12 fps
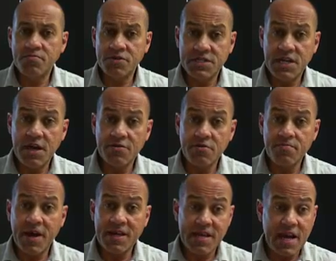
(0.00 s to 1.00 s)
put together
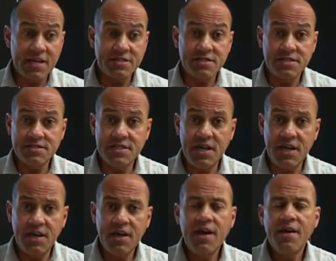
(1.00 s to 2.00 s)
by the
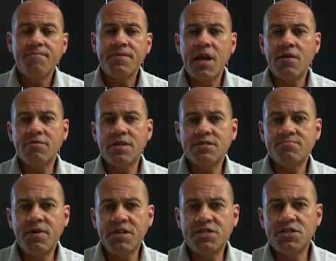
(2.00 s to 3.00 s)
ICC. Now, as
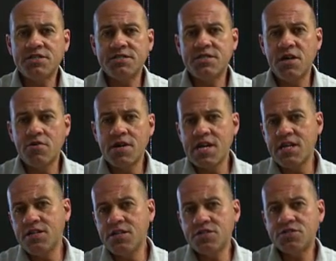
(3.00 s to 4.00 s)
much as they're
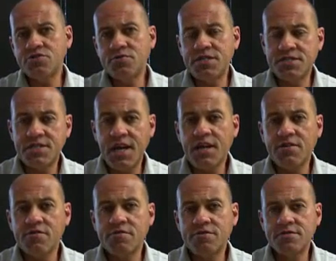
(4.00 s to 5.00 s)
industry
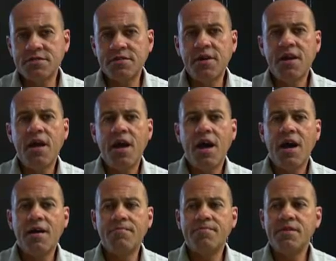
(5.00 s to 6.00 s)
standards,
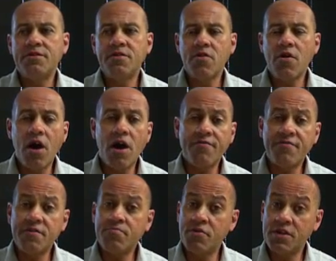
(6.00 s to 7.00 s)
they're
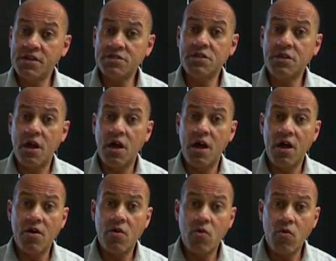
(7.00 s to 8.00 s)
often put into
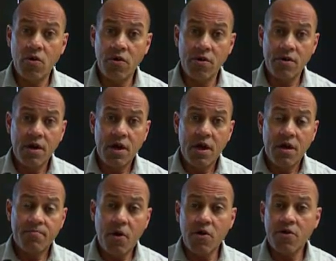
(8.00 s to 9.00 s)
law or
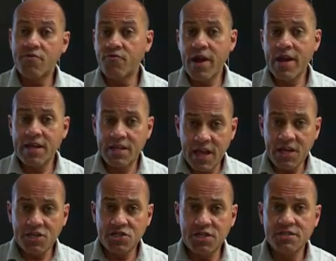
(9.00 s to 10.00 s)
part of
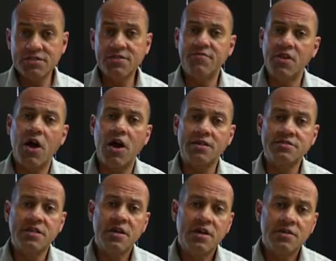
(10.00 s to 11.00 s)
regulations of
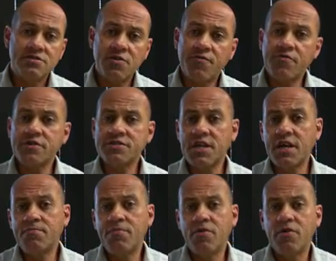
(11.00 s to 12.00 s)
laws. So, for
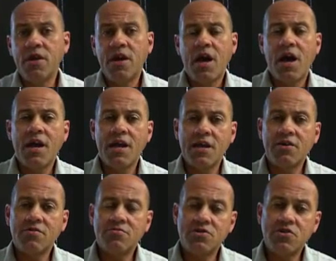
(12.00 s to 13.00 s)
example,
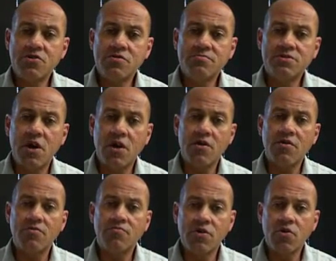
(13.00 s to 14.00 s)
Incoterms
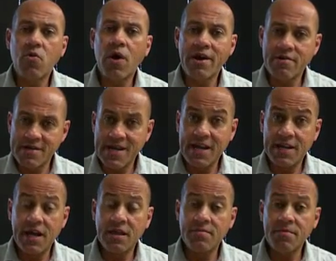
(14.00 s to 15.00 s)
are required data
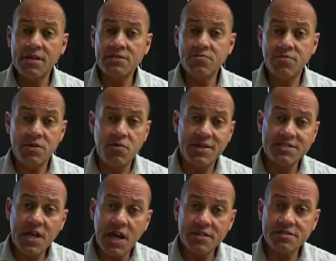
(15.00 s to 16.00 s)
elements with U.S.
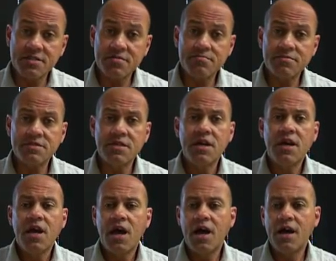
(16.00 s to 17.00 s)
Customs.
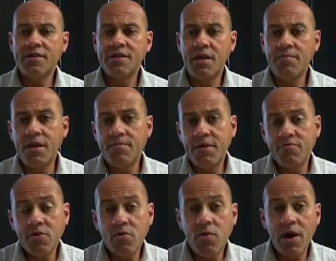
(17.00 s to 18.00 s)
They may be
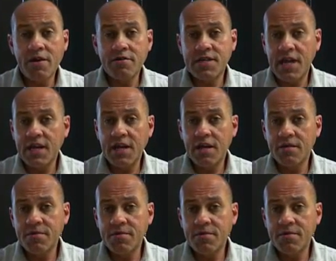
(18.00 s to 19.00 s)
required data
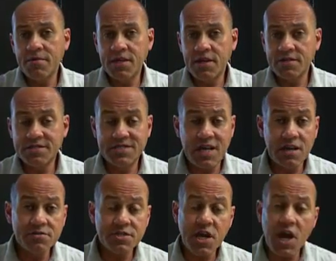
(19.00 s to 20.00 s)
elements within a
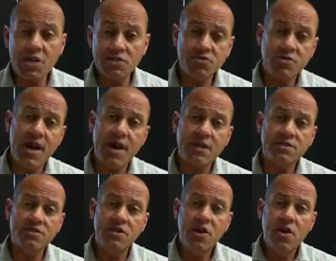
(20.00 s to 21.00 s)
sales
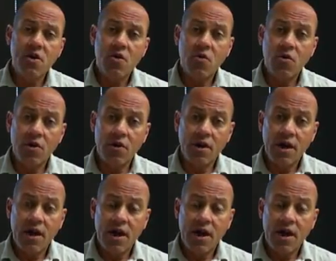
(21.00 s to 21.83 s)
contract, or